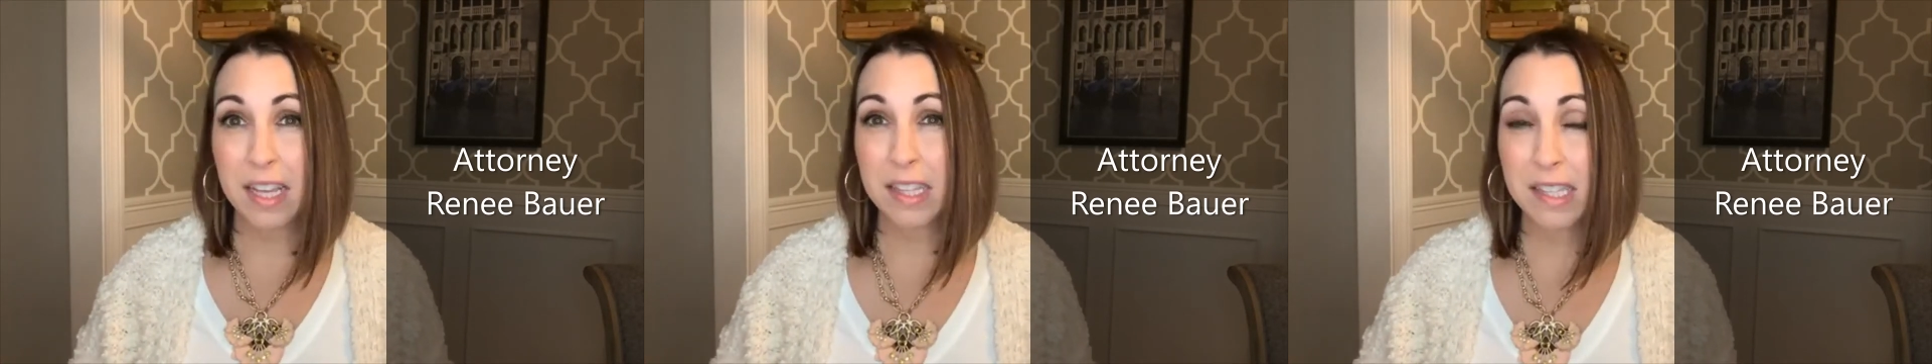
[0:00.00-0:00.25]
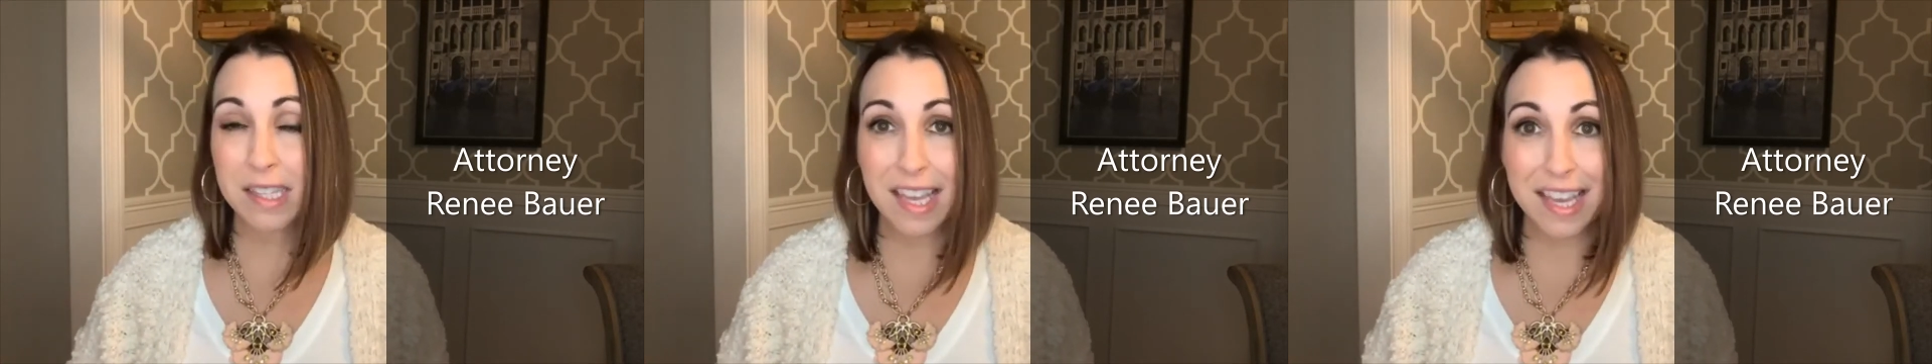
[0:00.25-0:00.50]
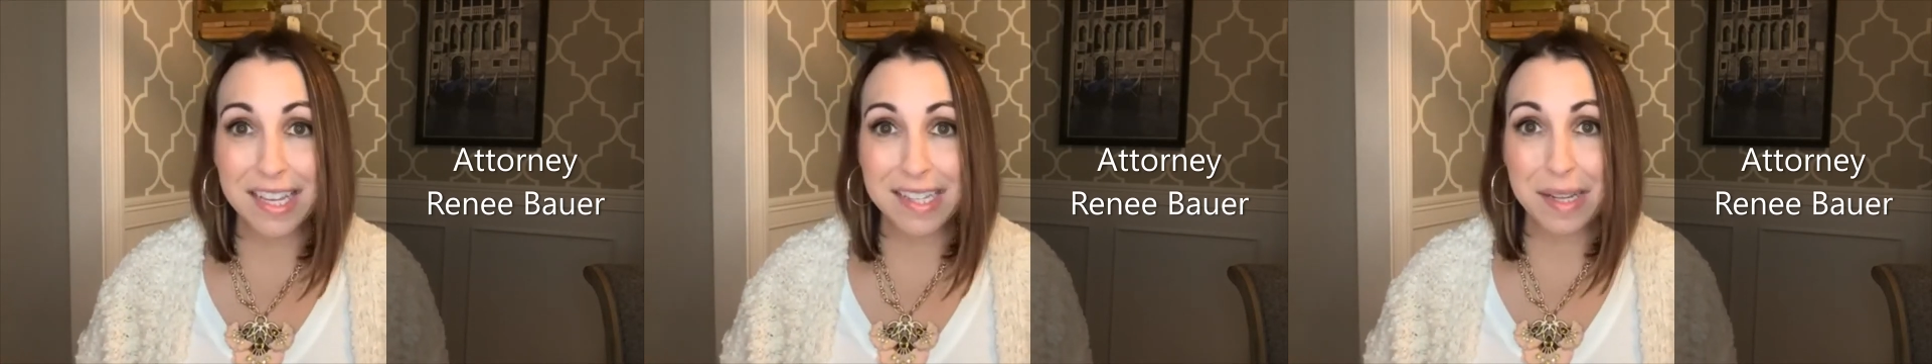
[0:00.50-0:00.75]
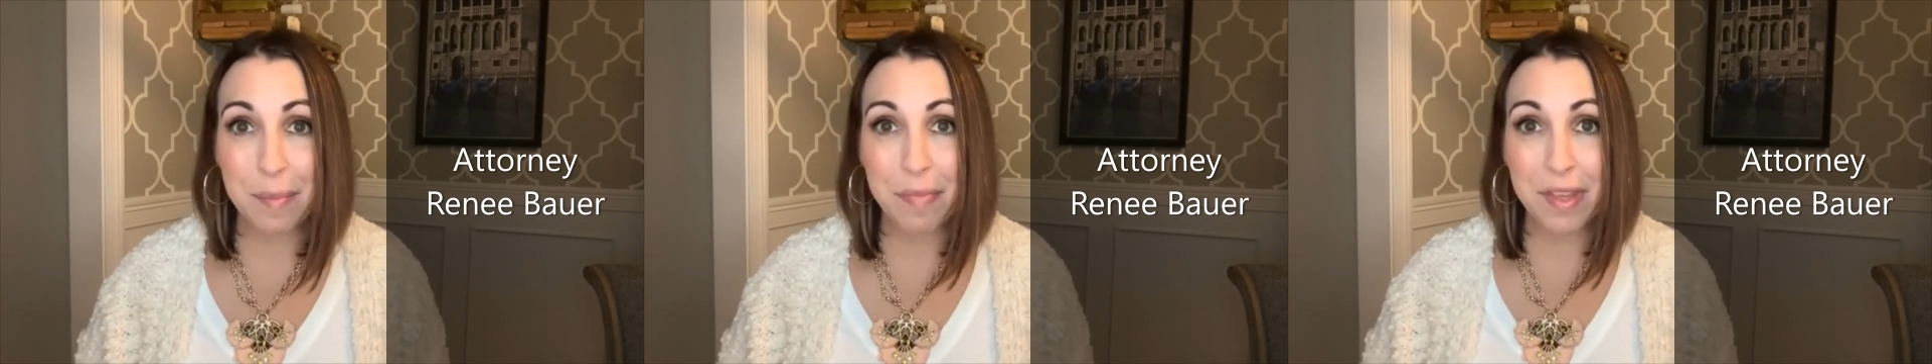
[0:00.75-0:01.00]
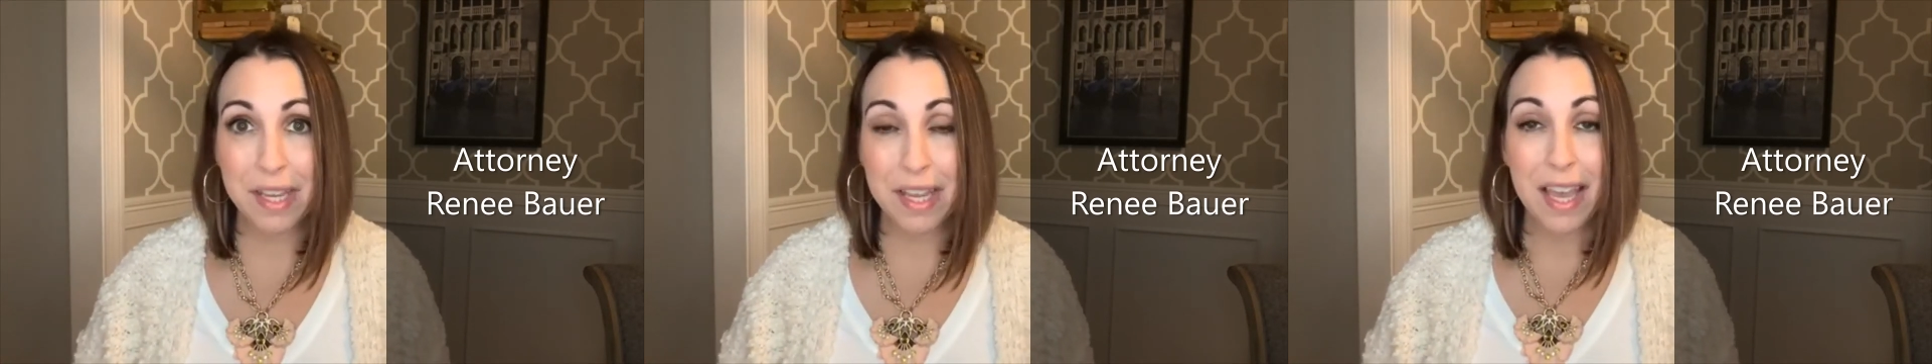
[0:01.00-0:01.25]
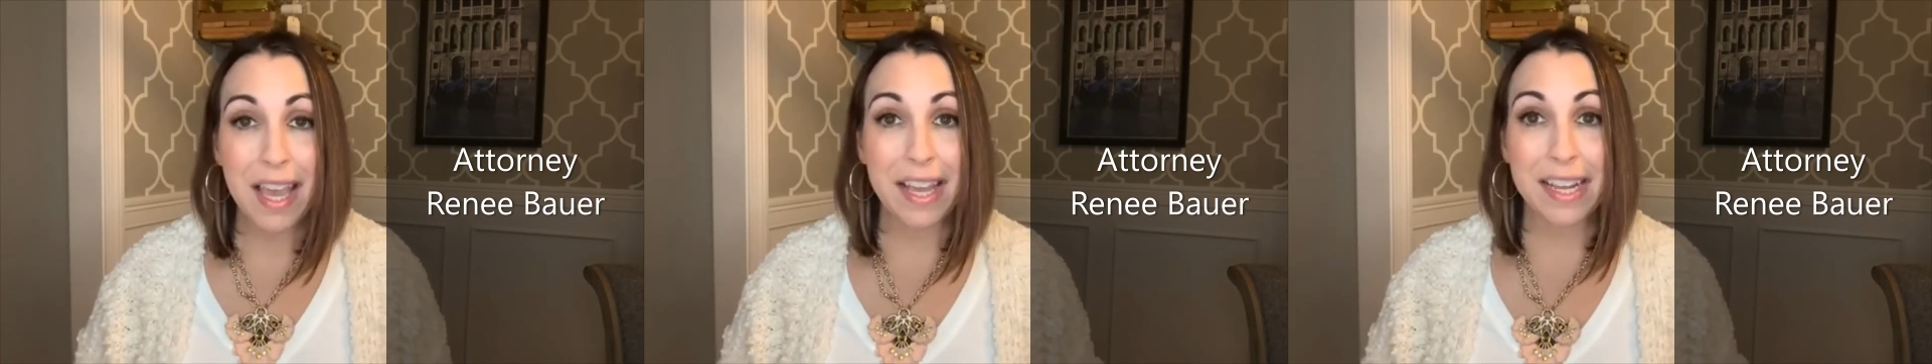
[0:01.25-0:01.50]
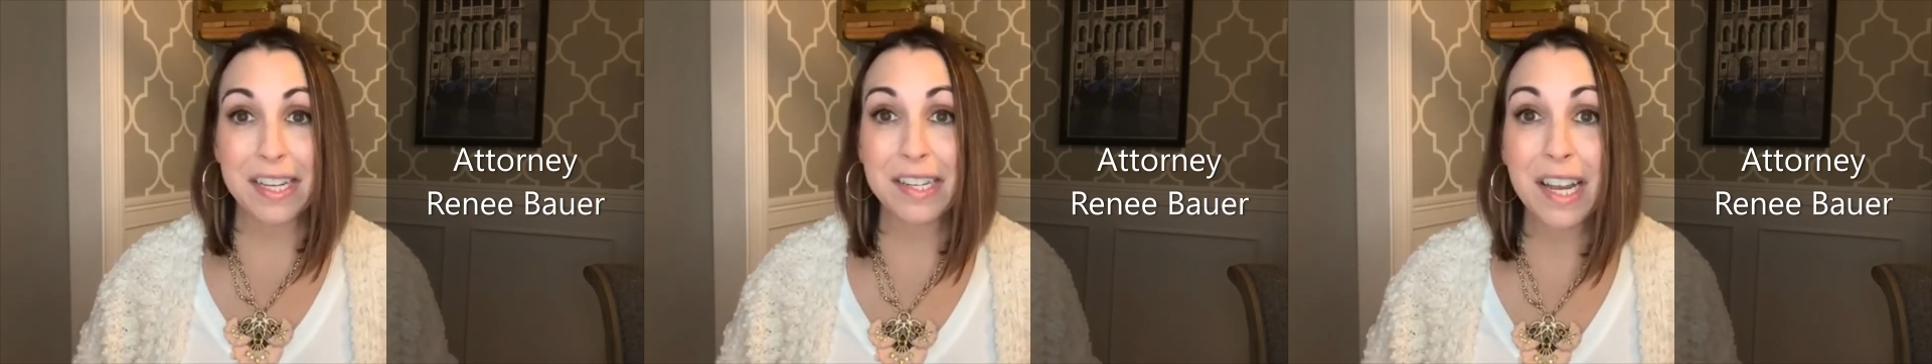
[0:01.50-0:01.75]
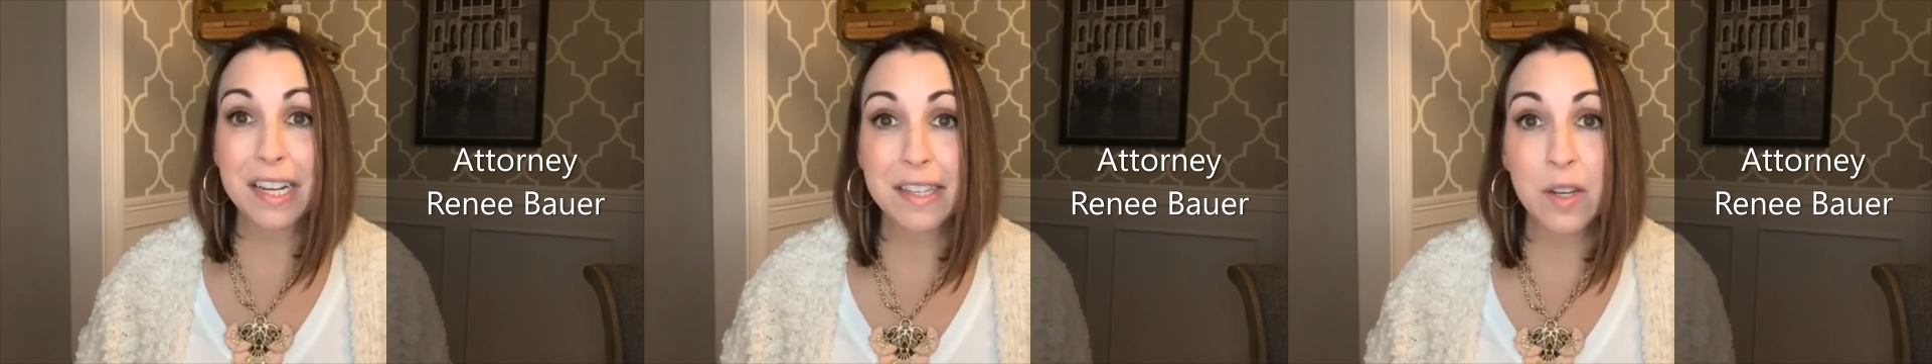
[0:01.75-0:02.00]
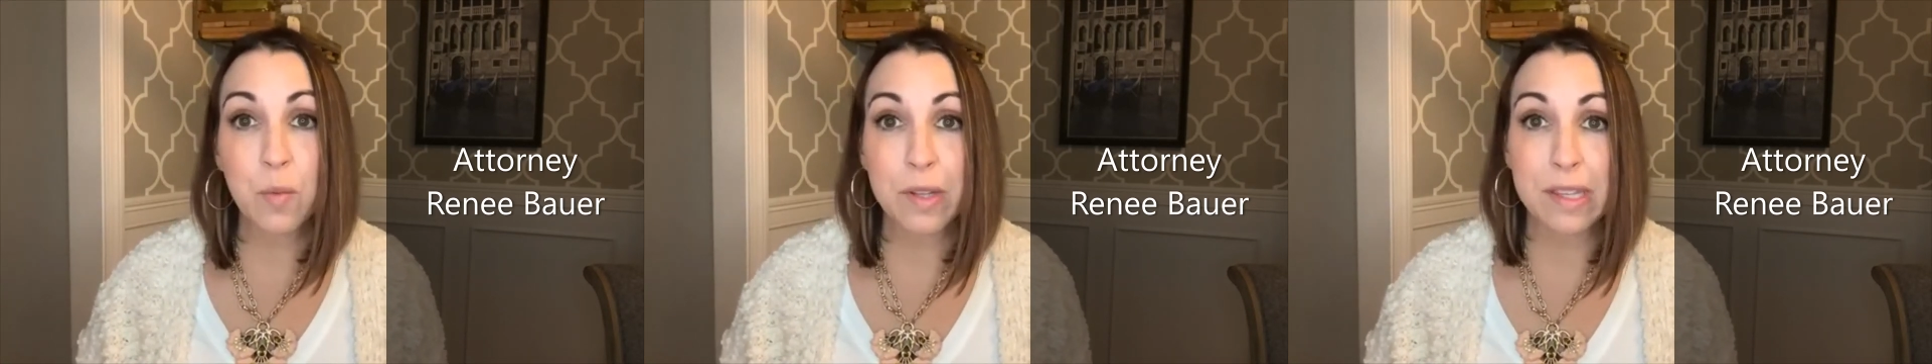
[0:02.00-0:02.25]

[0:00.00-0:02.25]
and saying something and connecting